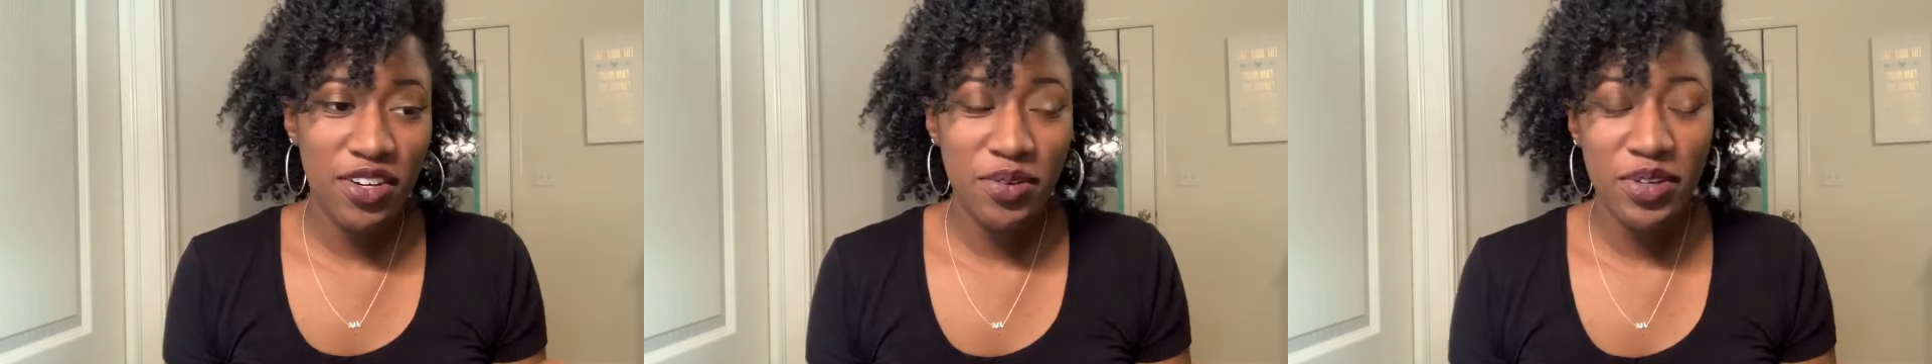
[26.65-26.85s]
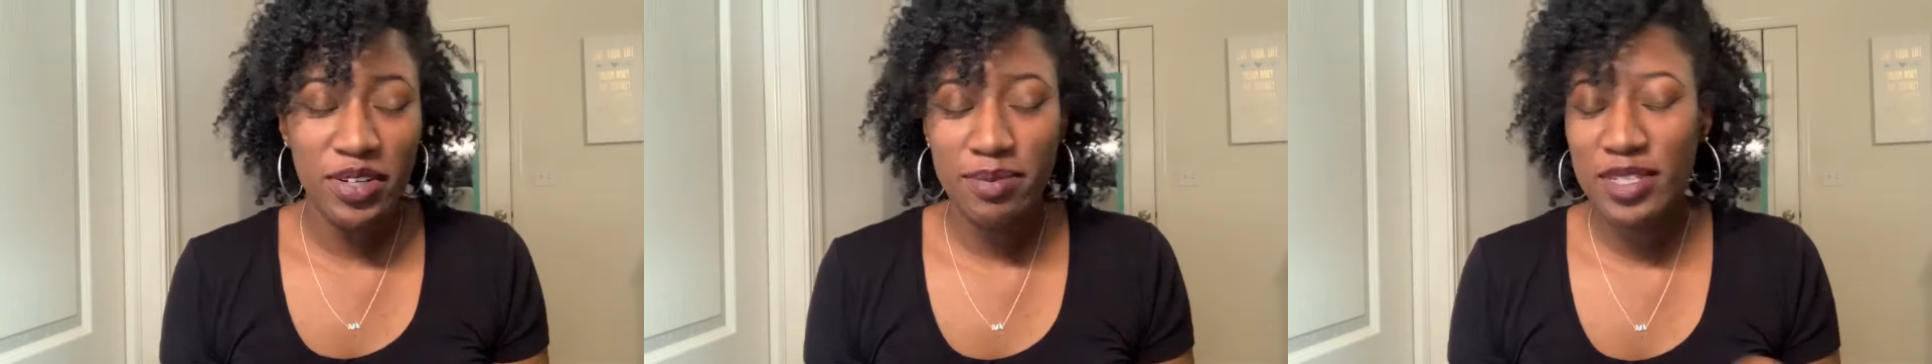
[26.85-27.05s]

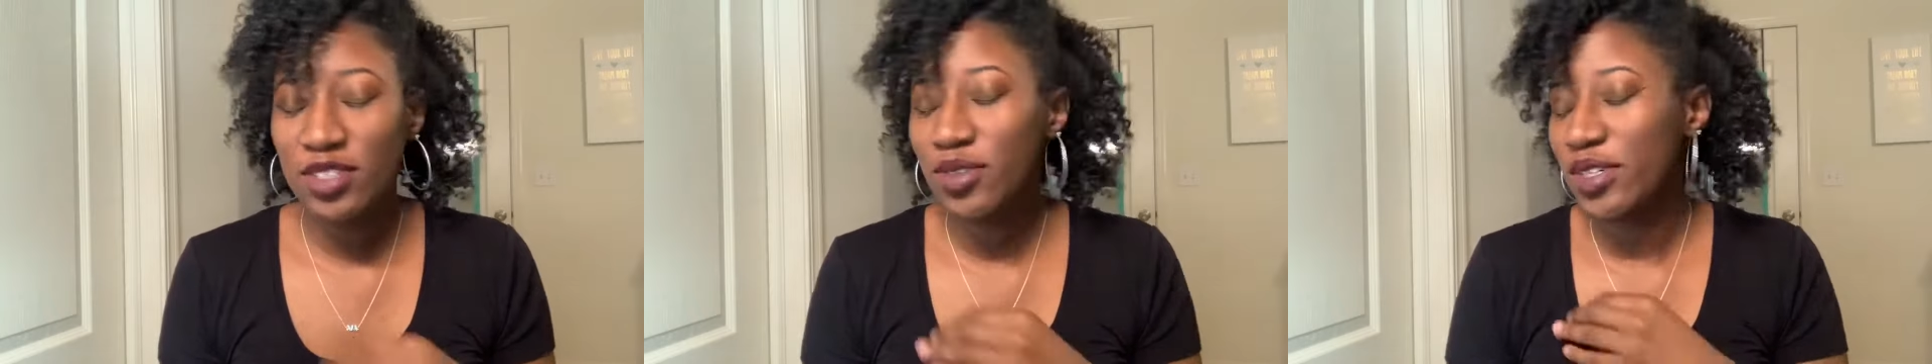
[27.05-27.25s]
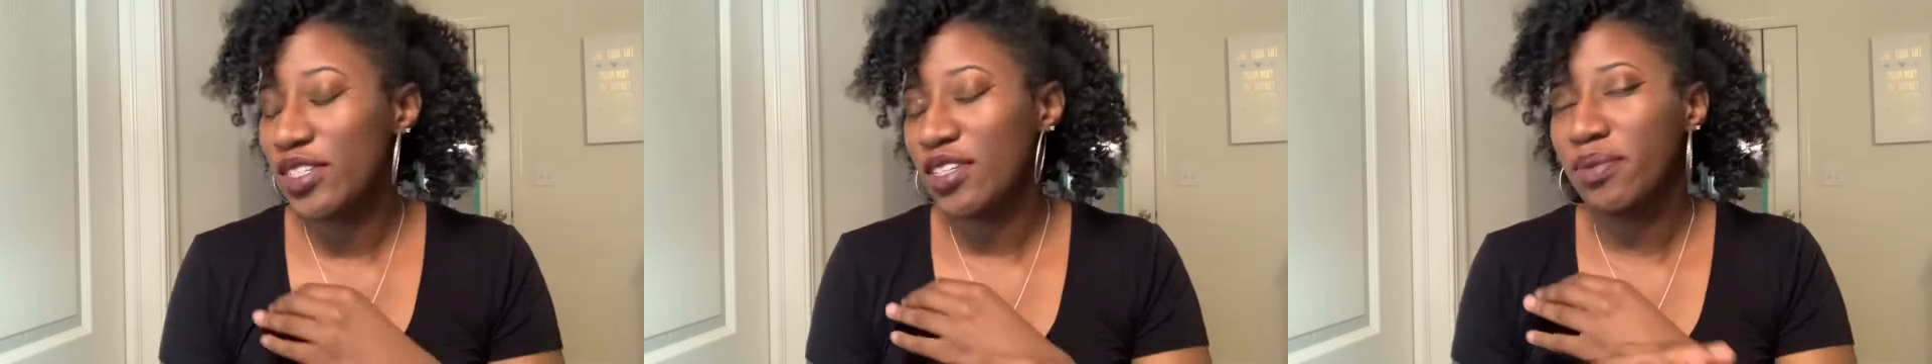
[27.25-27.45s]
we're going to be
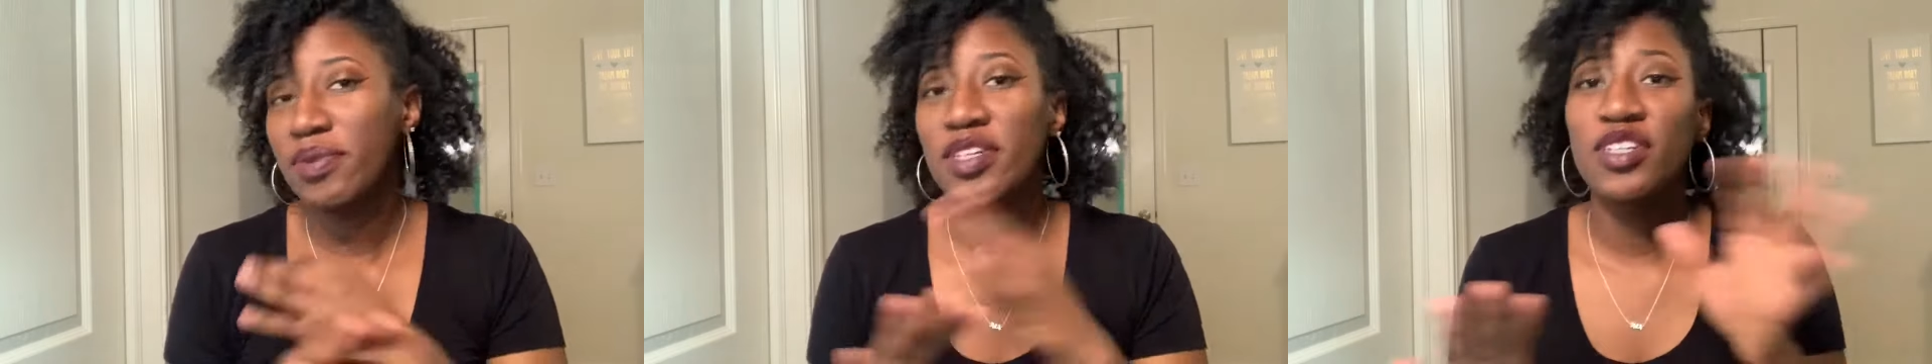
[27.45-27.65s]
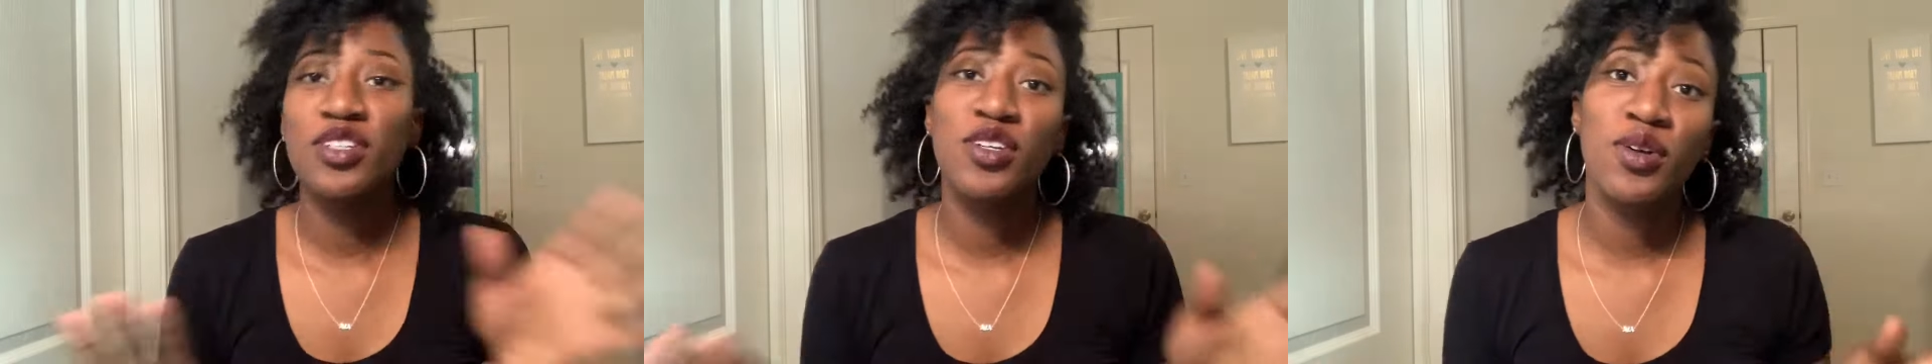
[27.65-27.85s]
doing
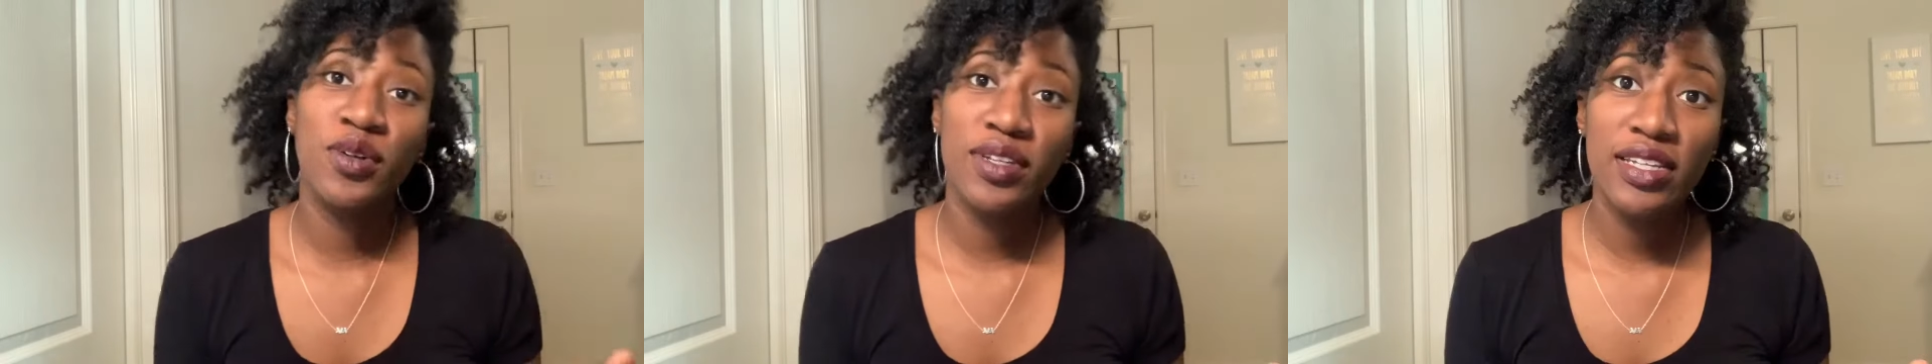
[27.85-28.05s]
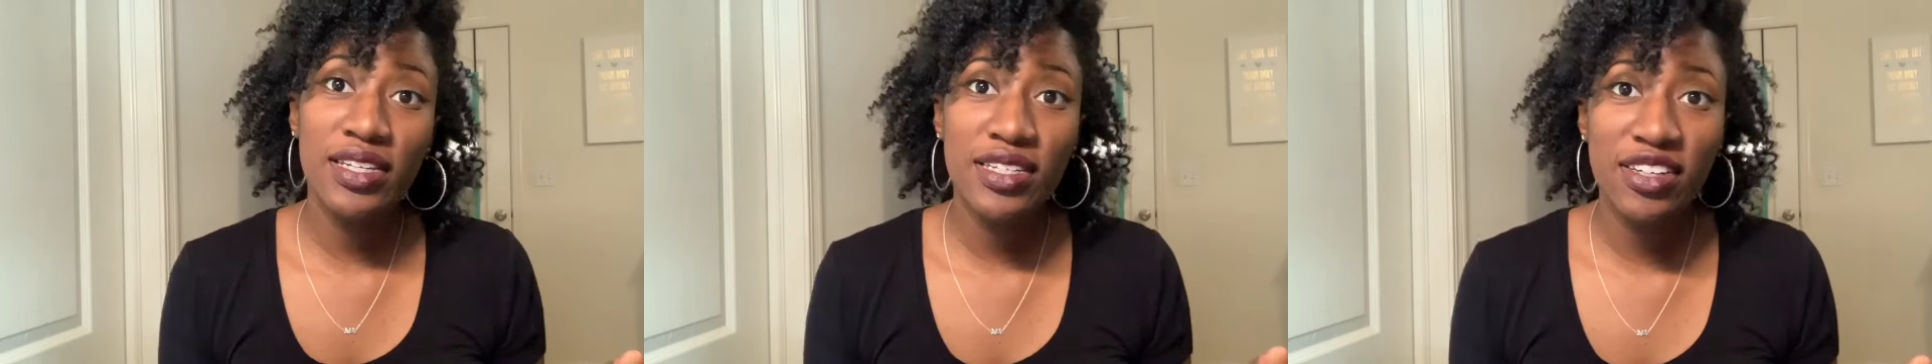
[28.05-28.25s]
something
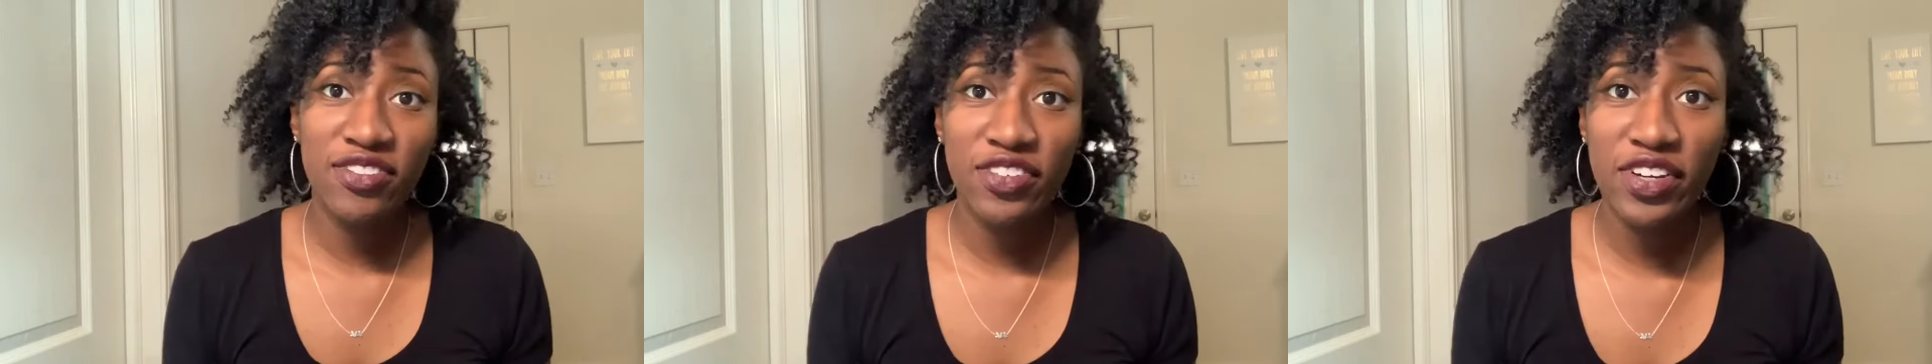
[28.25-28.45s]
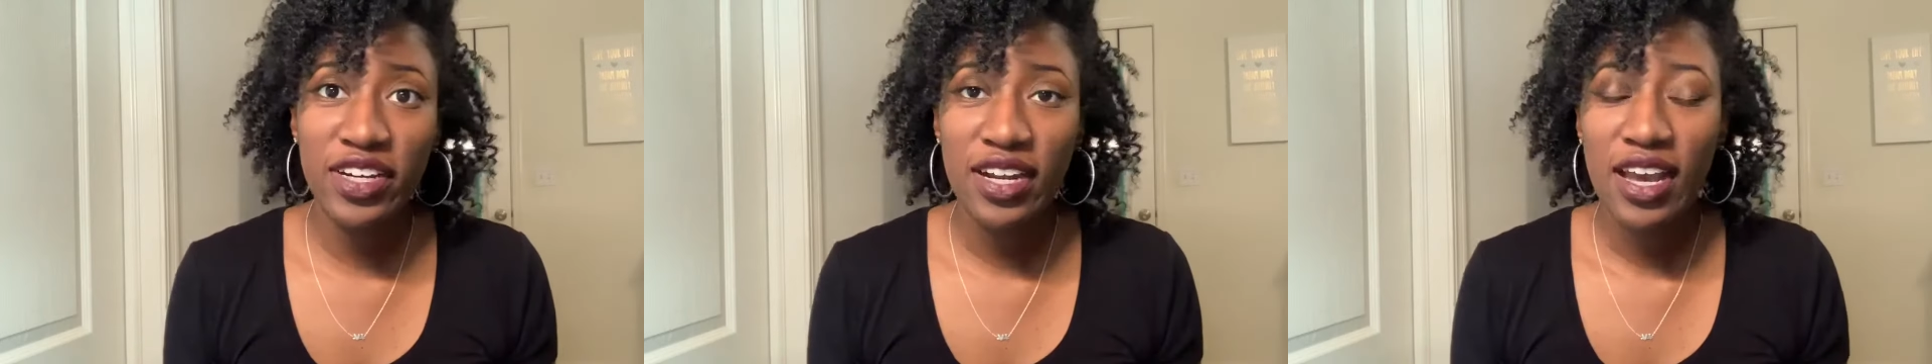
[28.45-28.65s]
totally
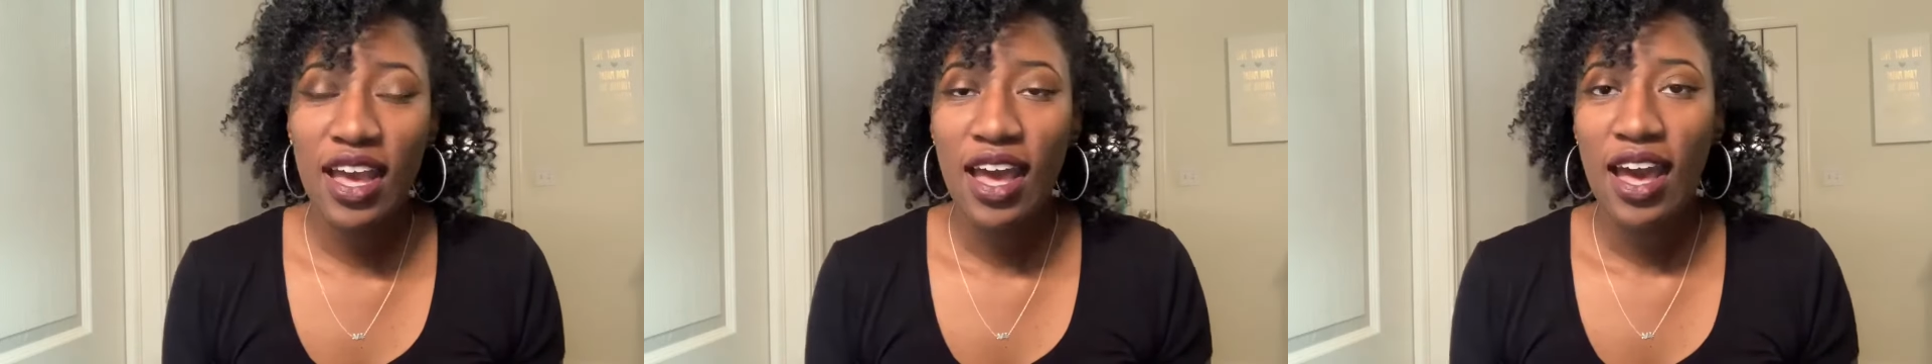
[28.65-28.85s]
different.